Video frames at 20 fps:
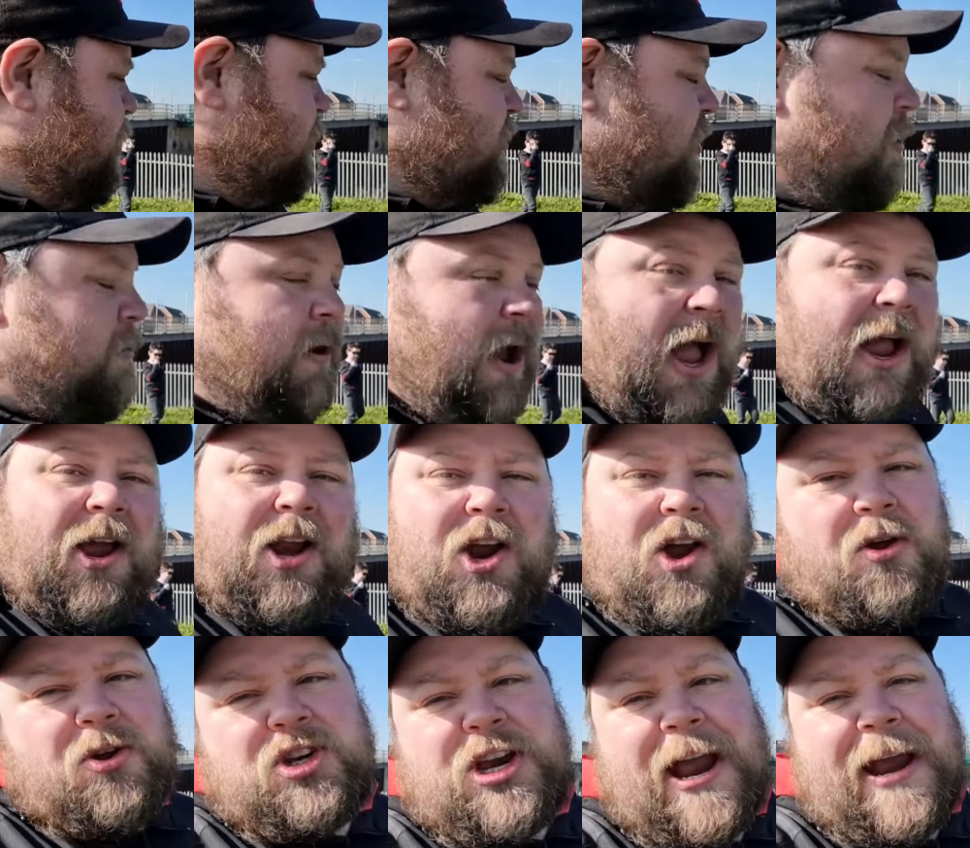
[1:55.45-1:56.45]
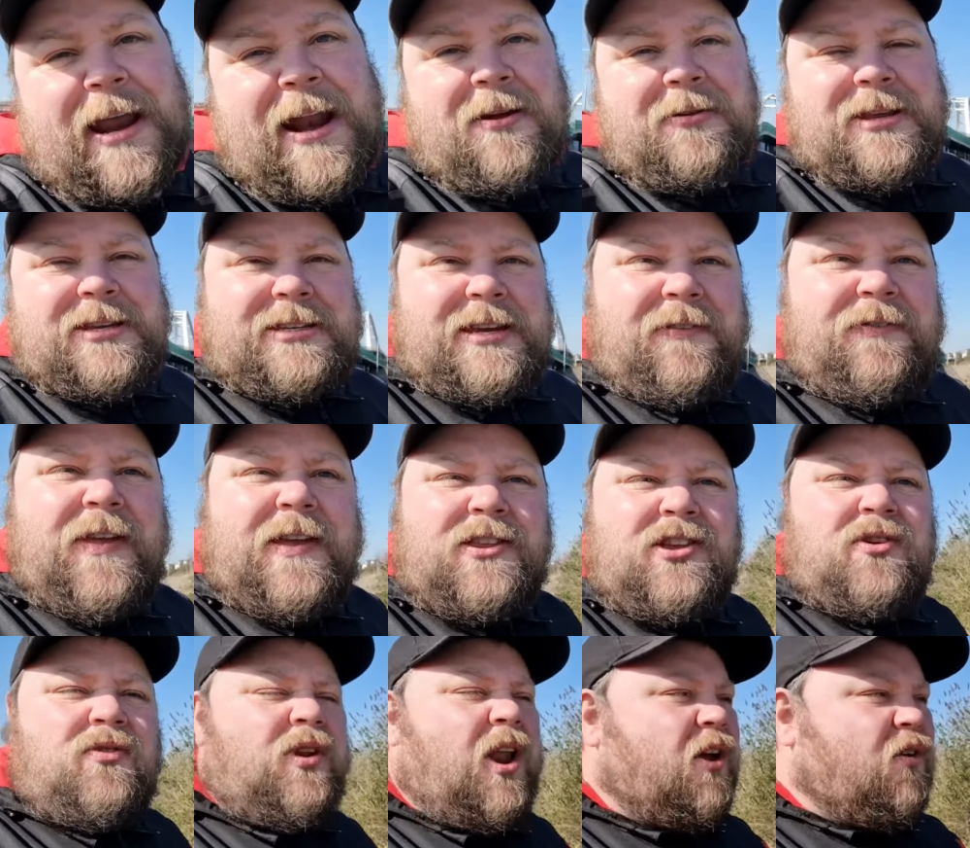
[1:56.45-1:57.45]
So I'm going to go check it out to see if they
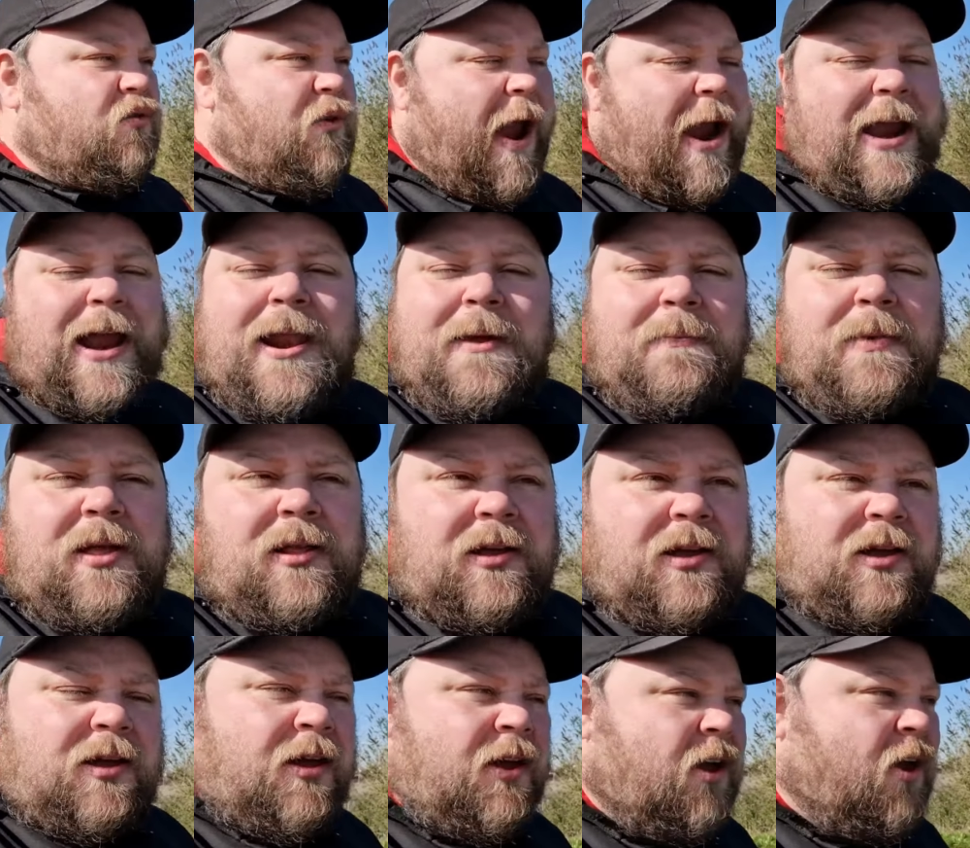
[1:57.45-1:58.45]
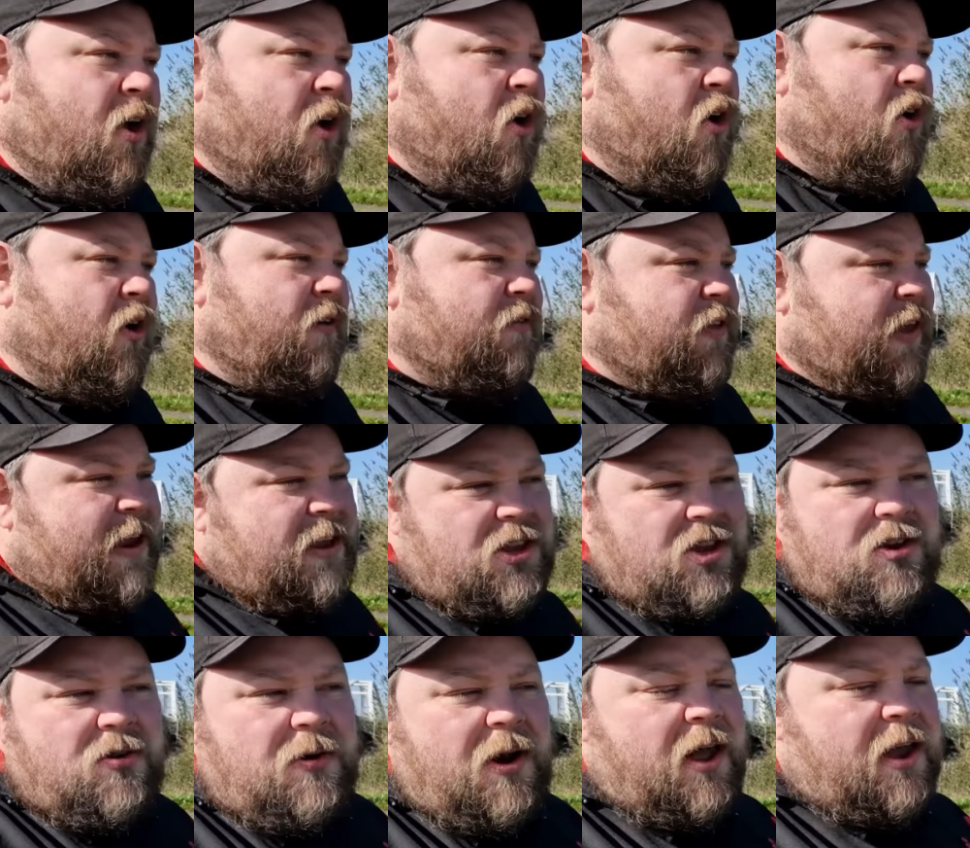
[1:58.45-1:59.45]
do like regular milk or if they
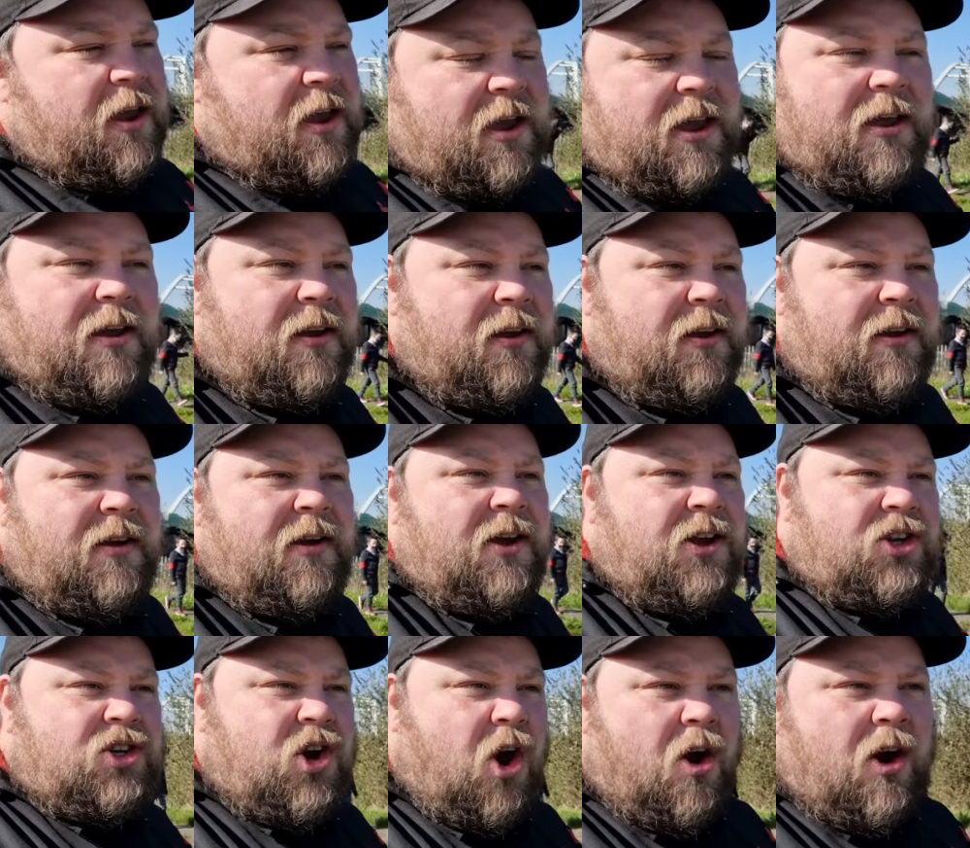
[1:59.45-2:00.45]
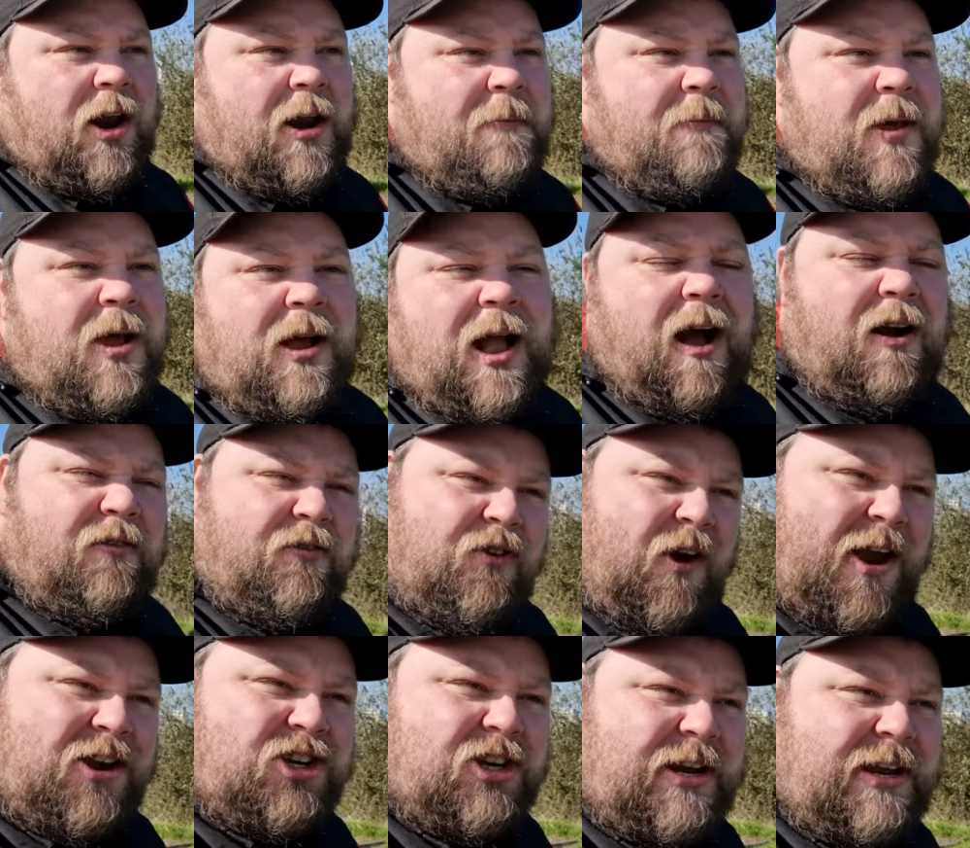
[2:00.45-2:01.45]
do like chocolate milk, how
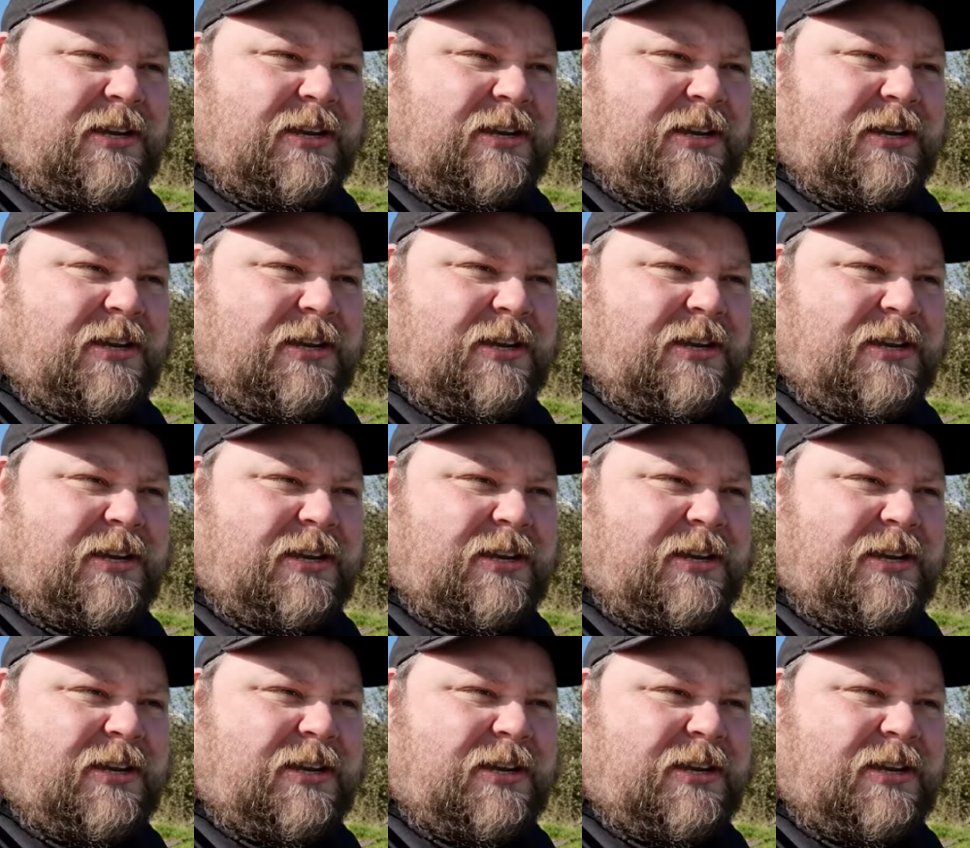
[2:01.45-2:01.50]
fresh